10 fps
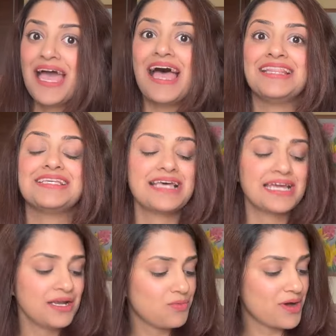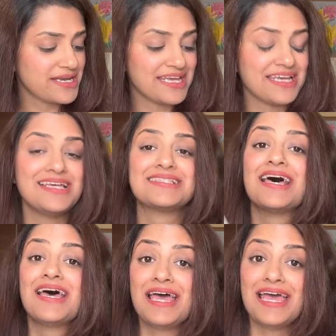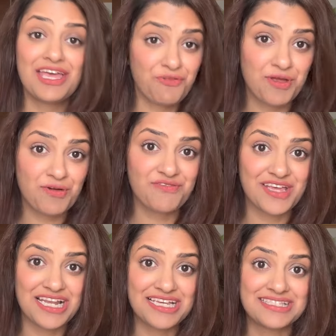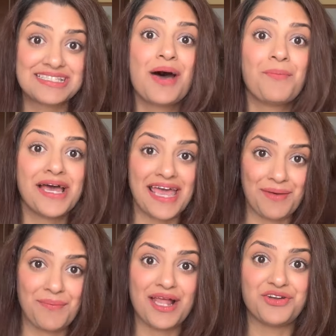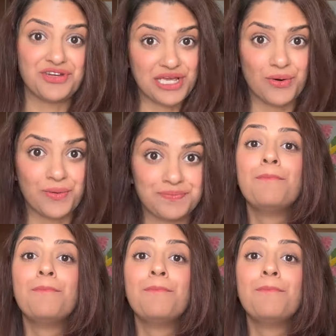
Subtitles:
and the second one is If We Were Villains by M.L. Rio.